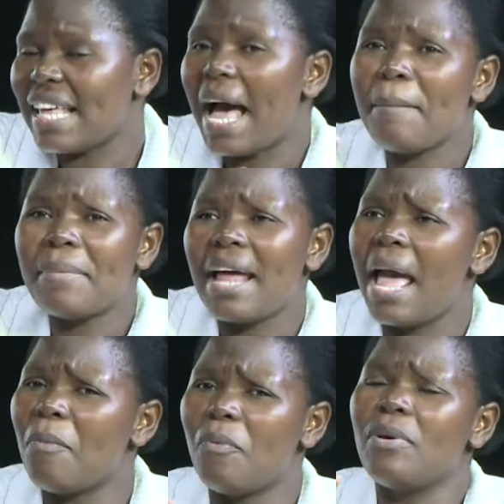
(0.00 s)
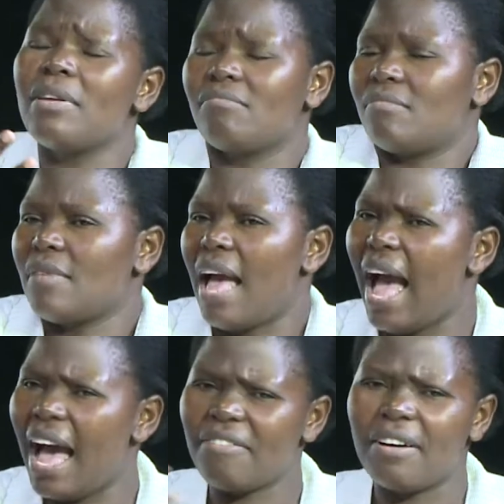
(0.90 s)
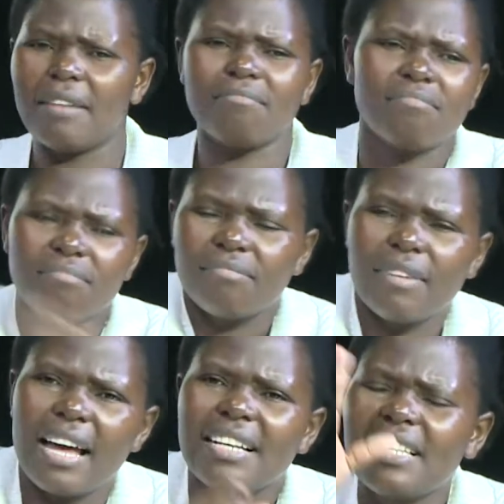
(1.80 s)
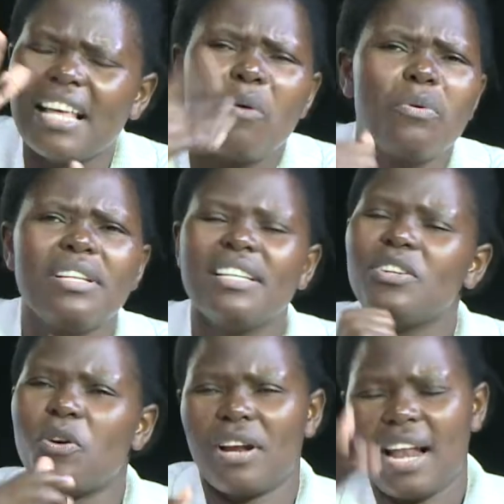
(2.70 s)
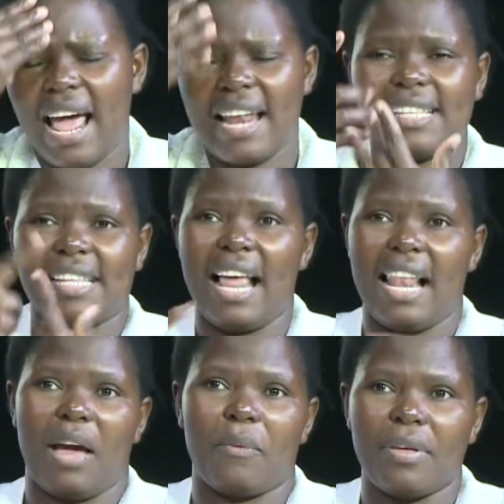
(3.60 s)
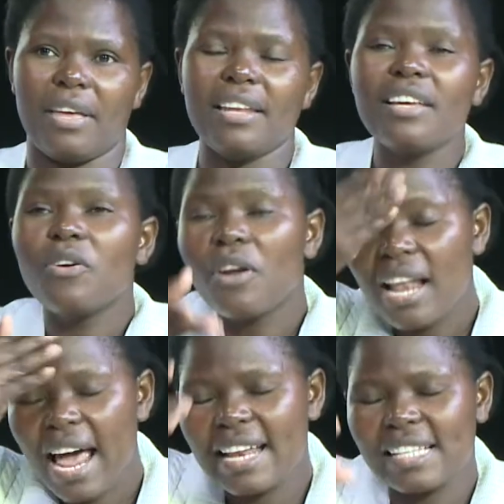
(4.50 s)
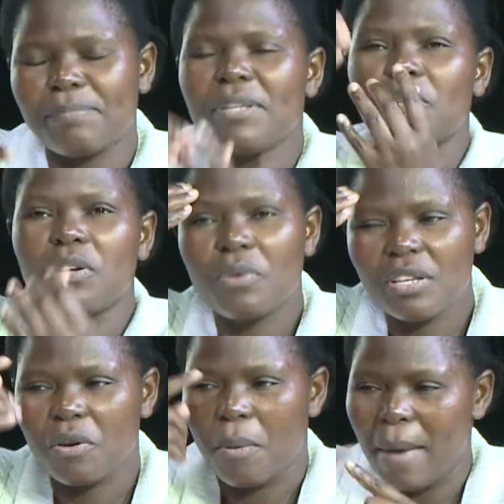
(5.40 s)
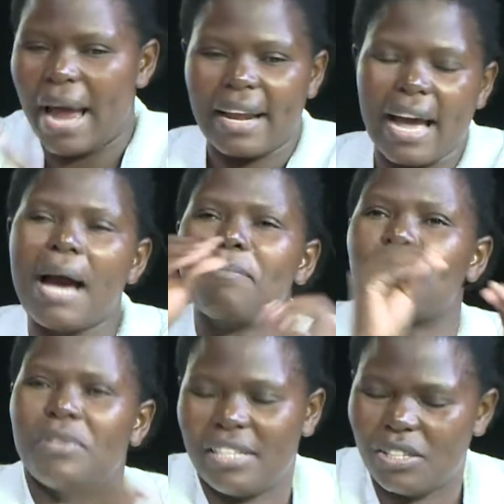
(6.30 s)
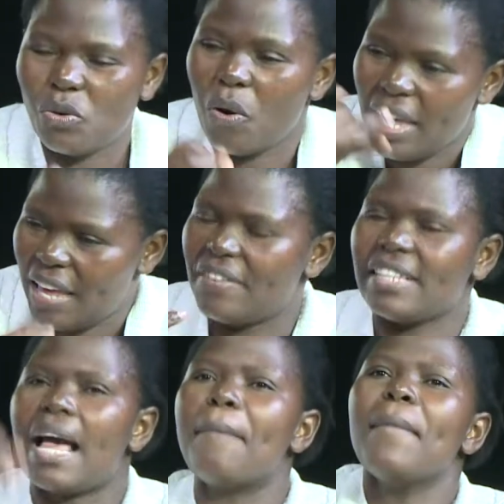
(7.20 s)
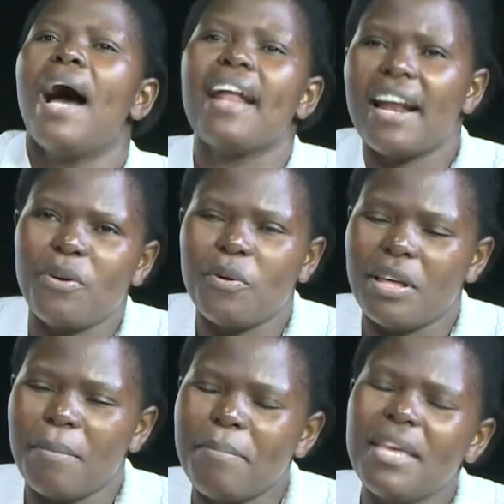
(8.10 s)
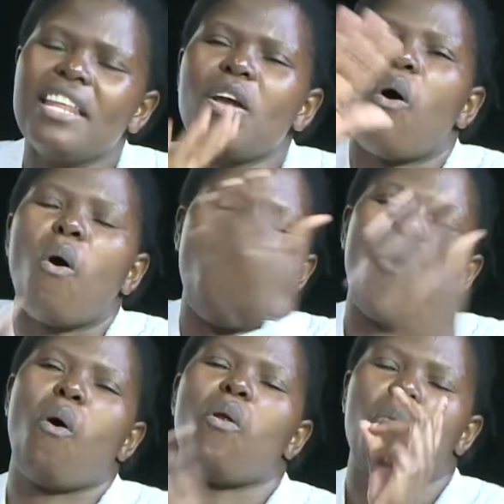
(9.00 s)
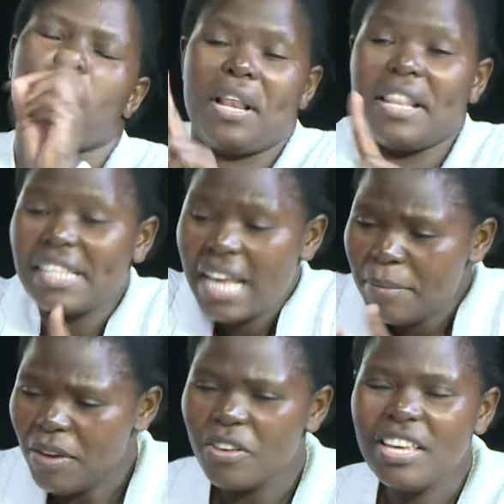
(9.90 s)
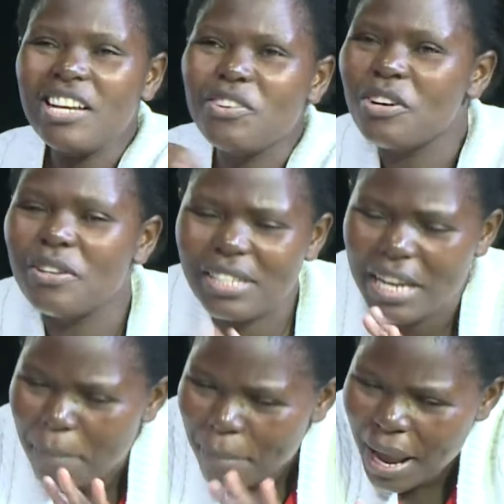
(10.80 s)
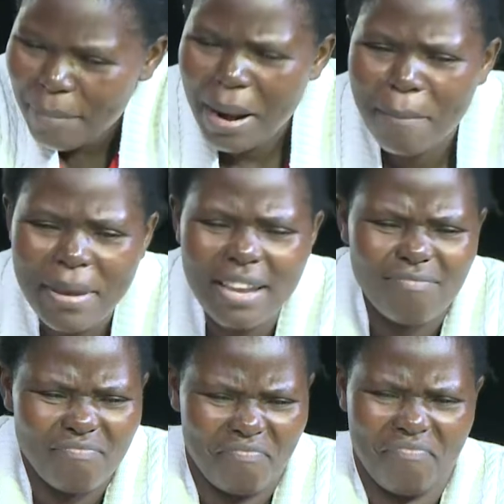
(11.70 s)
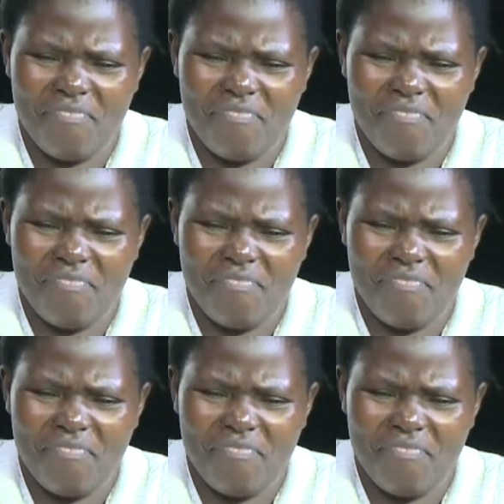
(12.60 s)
within most of education institutions, that will be great. Because At the moment, we have teachers who don't know sign language. They have done special needs education, but they don't know sign language, or they're not proficient enough in it. Then we have a challenge, right?